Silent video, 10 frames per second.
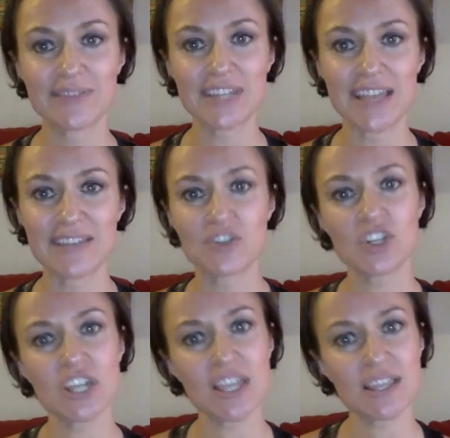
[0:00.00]
to have
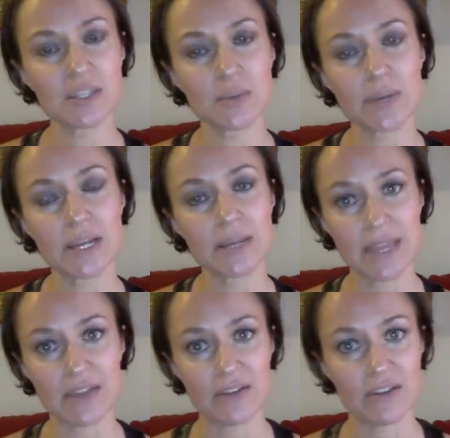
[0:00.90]
just the right
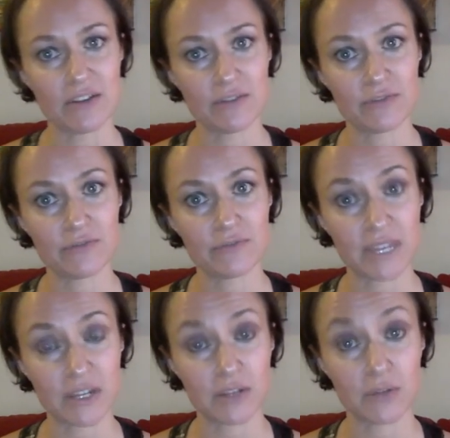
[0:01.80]
amount of
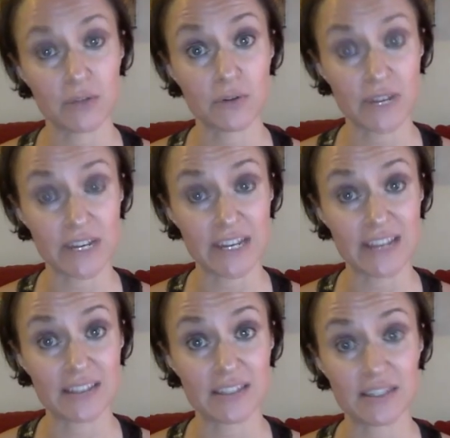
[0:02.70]
beta
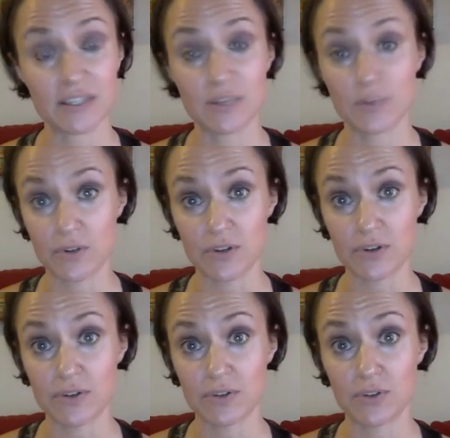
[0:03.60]
glucuronidase in
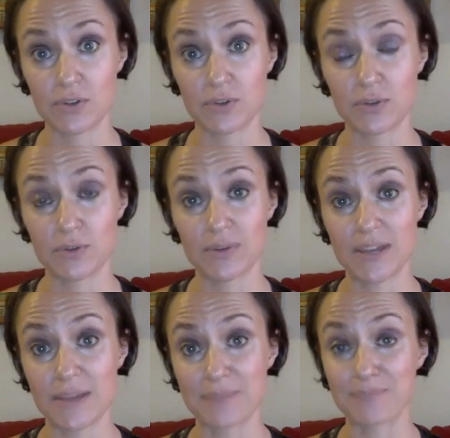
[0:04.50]
order to
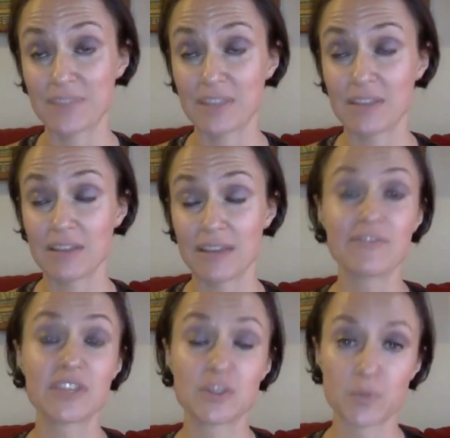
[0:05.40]
have
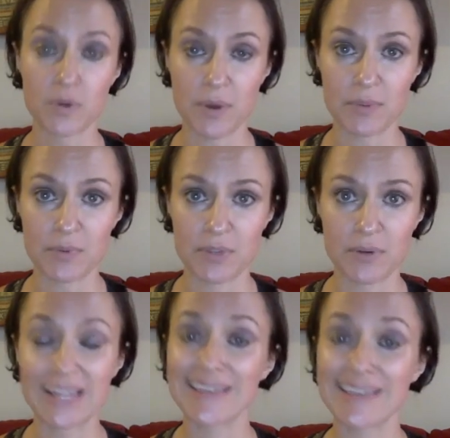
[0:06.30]
things work properly, right?